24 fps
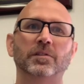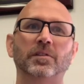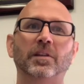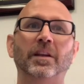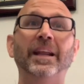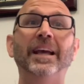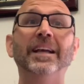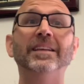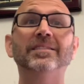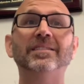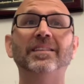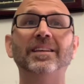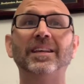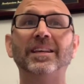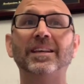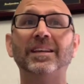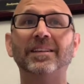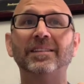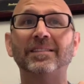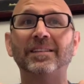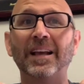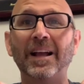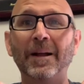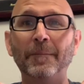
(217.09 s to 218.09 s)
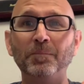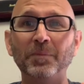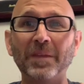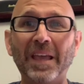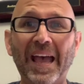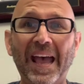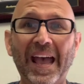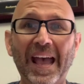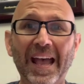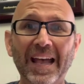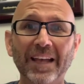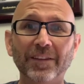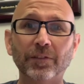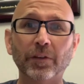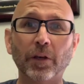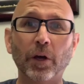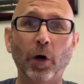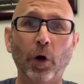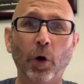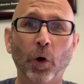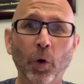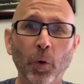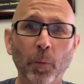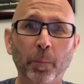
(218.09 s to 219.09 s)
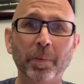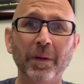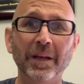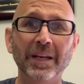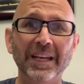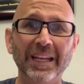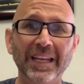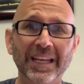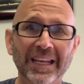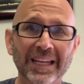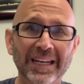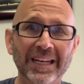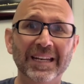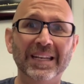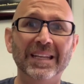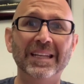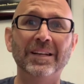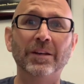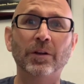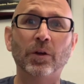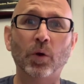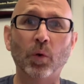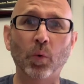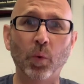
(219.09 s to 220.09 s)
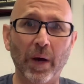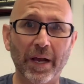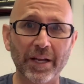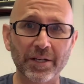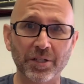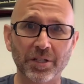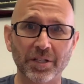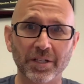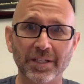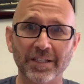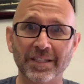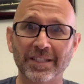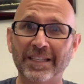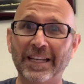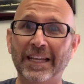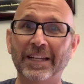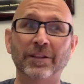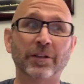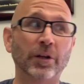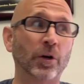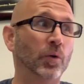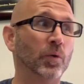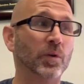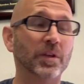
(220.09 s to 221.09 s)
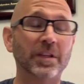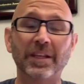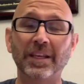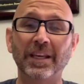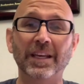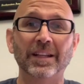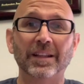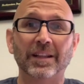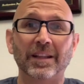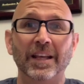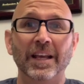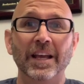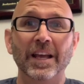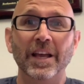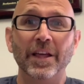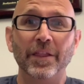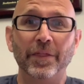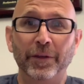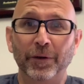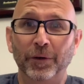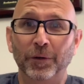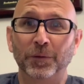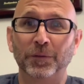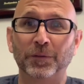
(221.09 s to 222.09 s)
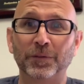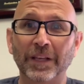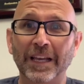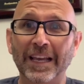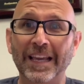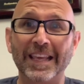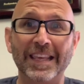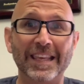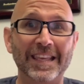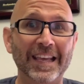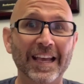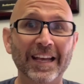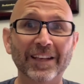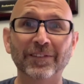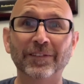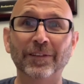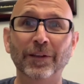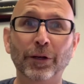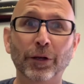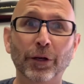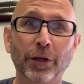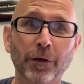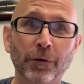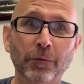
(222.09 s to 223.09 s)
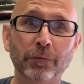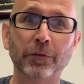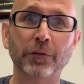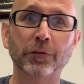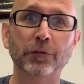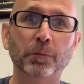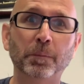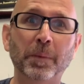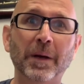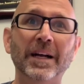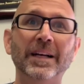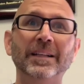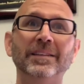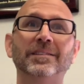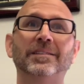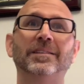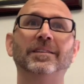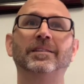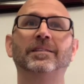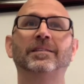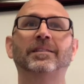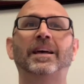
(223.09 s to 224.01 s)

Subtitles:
The next thing is ask open-ended questions that don't get those yes and no responses.